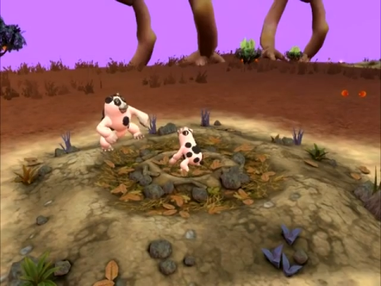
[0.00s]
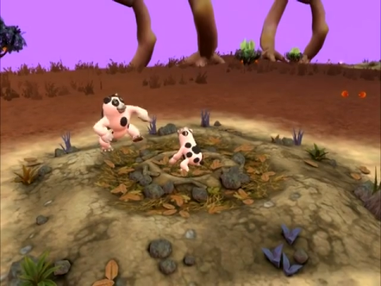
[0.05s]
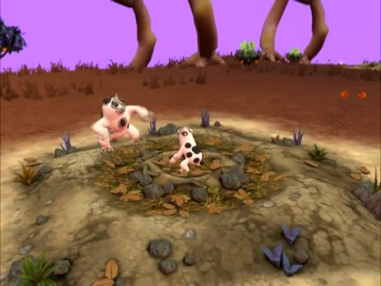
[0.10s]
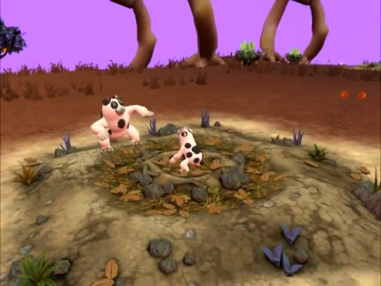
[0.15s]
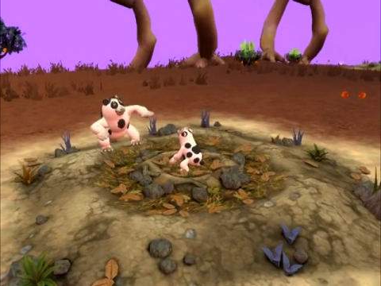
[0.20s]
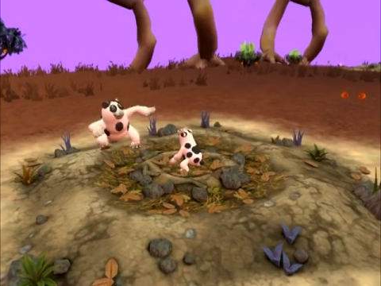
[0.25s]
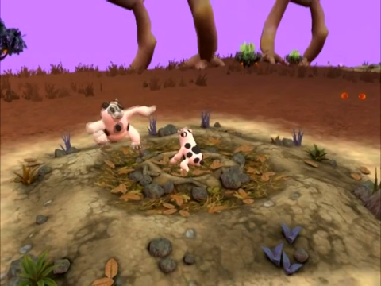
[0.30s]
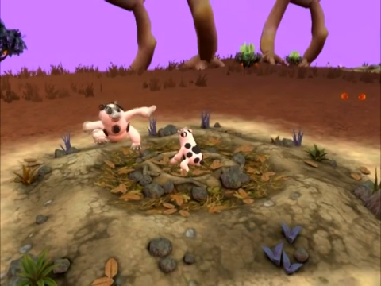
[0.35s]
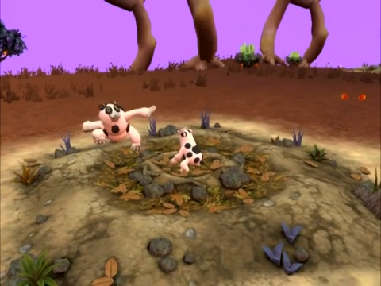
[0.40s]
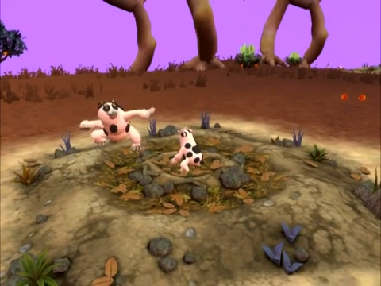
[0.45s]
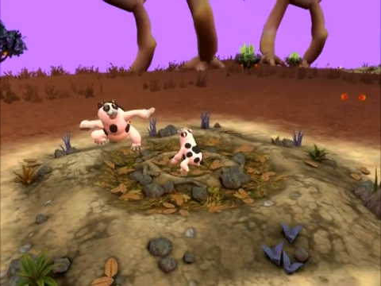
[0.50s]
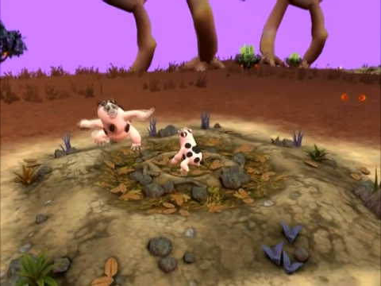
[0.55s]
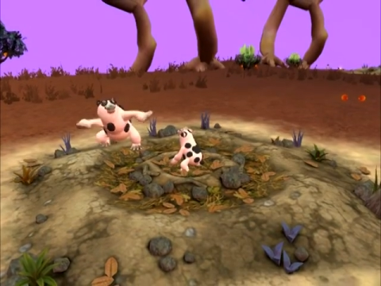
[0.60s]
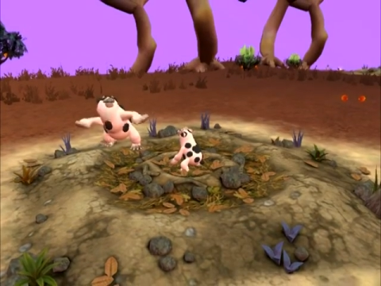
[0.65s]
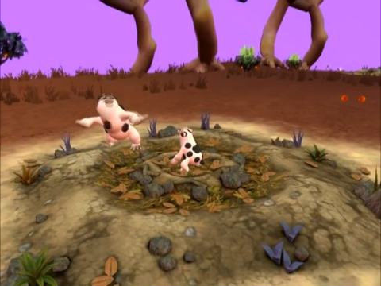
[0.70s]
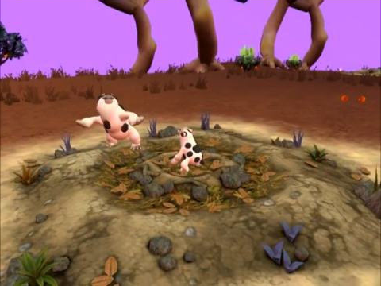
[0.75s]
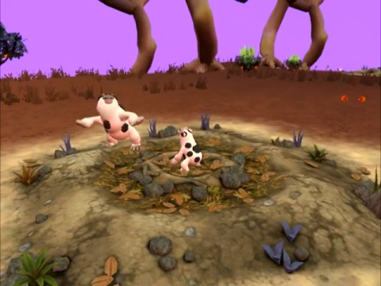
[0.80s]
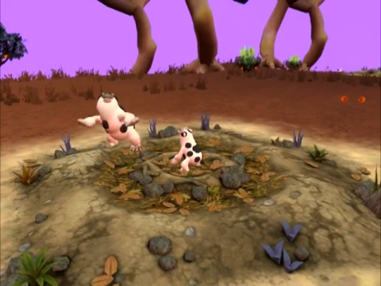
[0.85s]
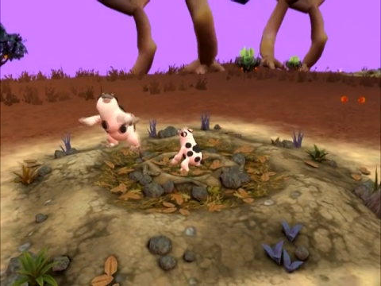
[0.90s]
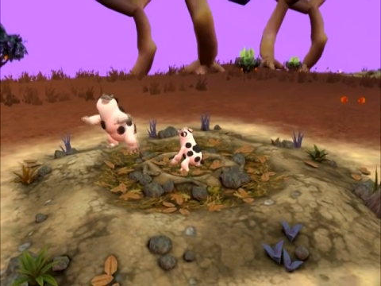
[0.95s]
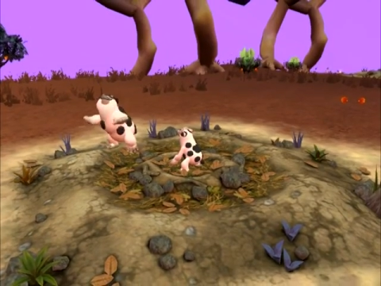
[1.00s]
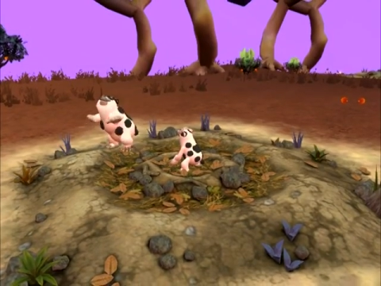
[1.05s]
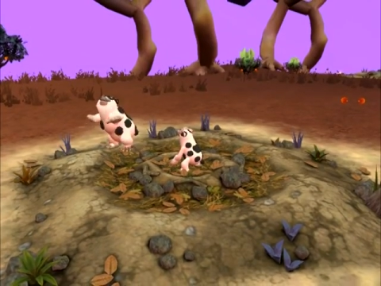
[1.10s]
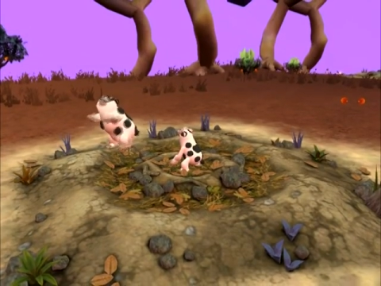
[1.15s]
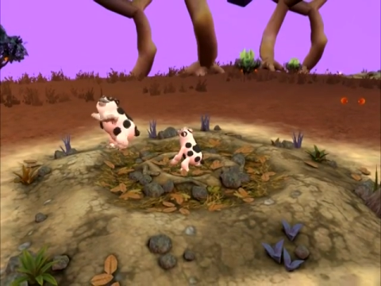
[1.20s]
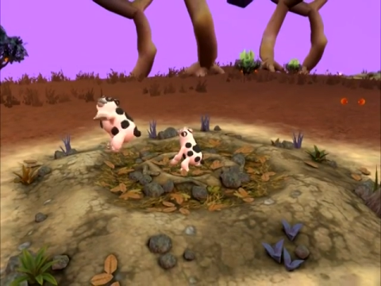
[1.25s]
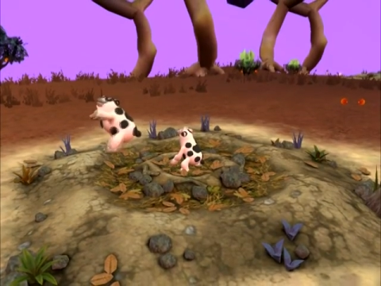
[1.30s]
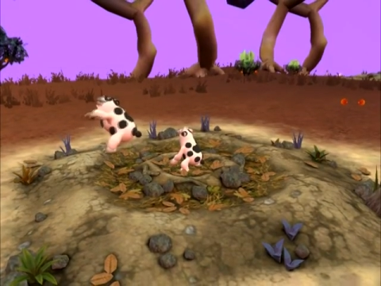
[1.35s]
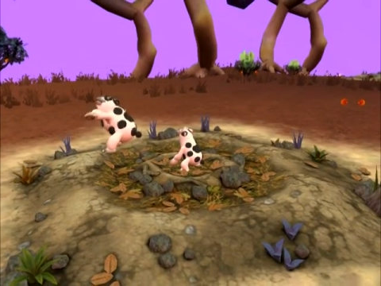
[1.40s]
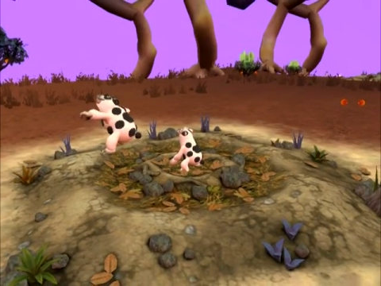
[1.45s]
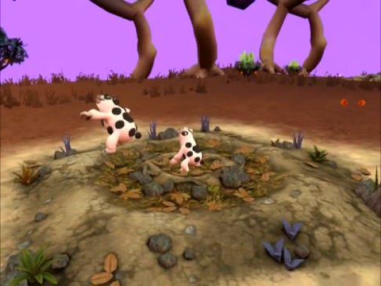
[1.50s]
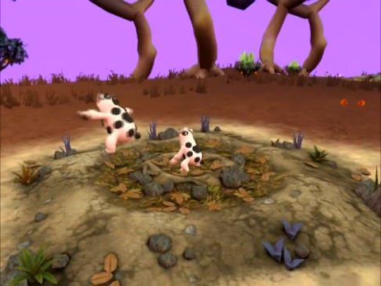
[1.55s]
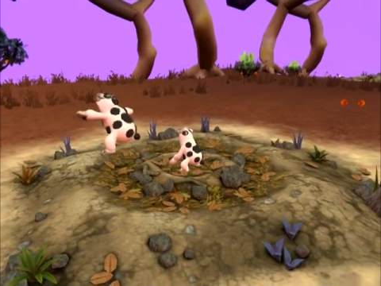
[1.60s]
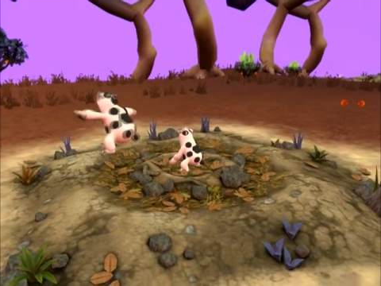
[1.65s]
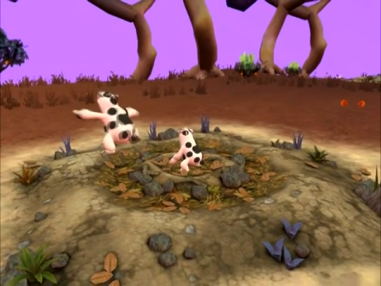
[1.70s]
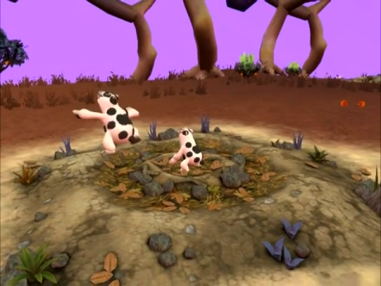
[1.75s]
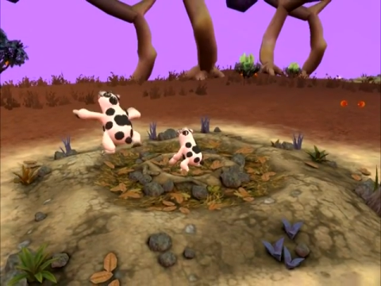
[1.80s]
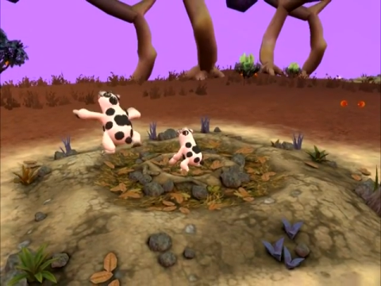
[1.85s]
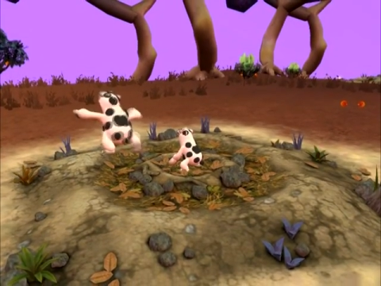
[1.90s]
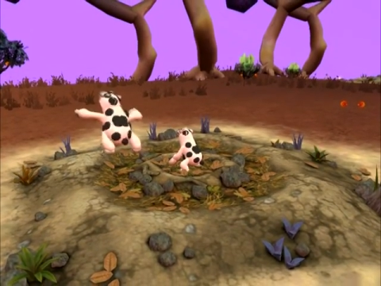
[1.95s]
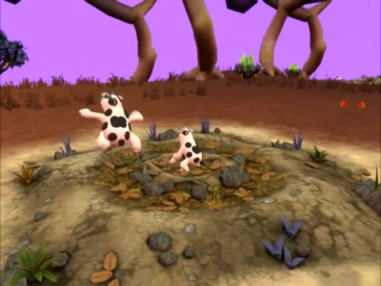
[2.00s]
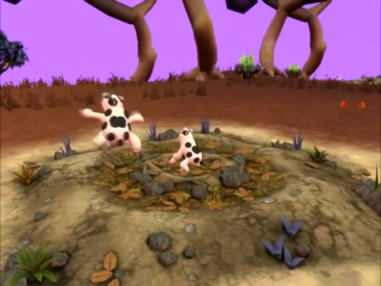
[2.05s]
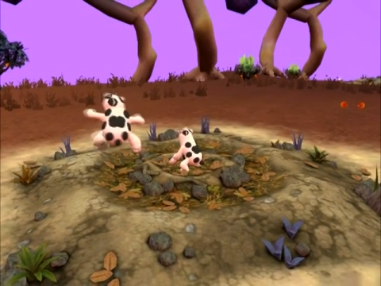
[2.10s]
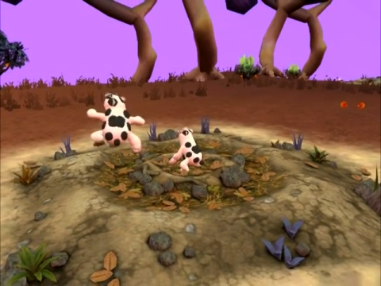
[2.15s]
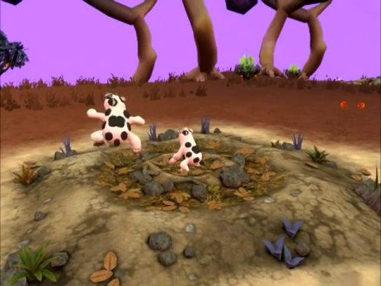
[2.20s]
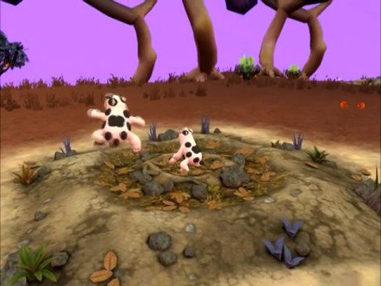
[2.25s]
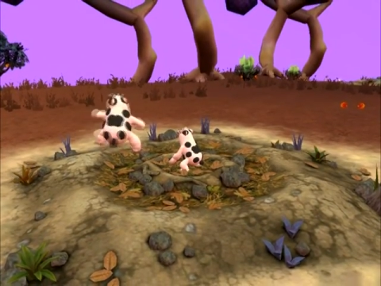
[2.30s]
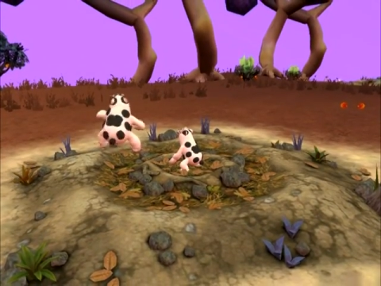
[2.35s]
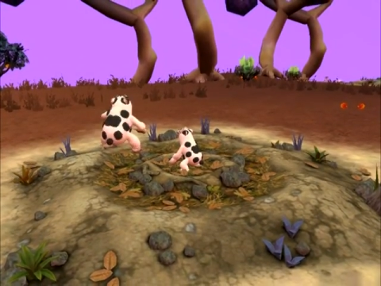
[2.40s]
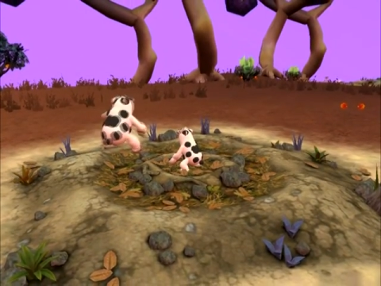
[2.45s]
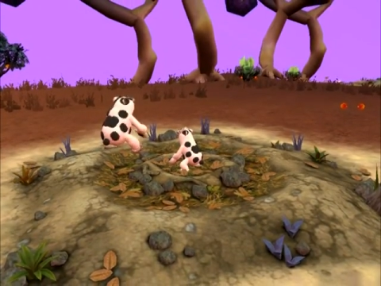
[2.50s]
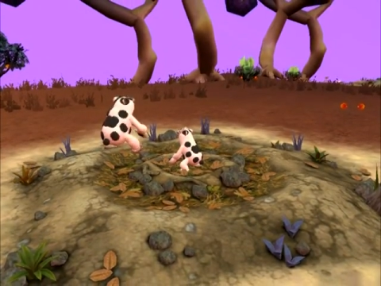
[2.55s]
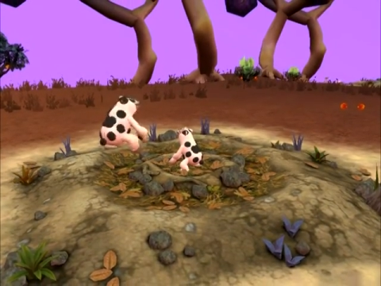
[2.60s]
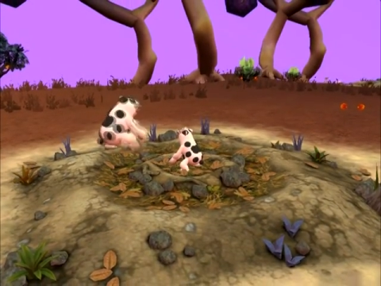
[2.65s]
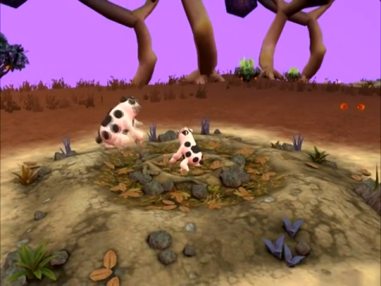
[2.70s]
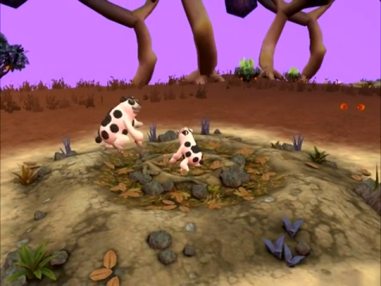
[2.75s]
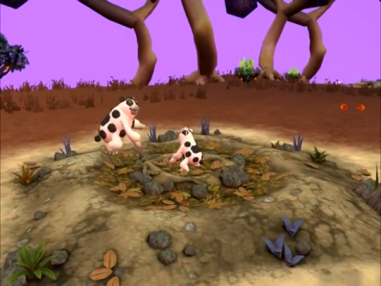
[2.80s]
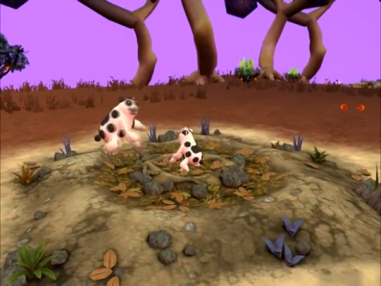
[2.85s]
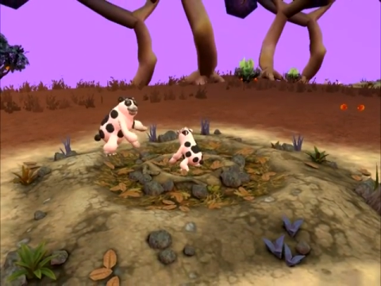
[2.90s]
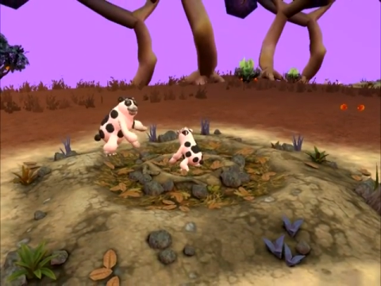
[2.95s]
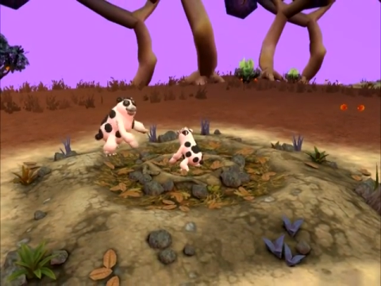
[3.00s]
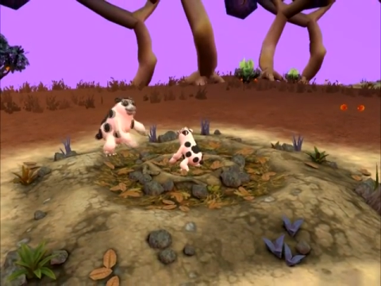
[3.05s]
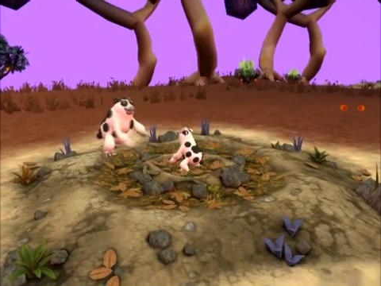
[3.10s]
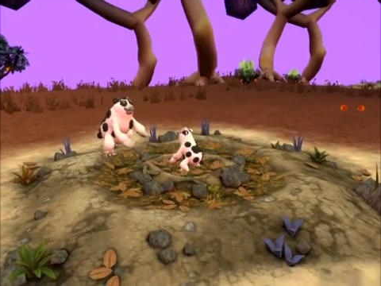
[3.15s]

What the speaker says: Nobody's mouth can be seen.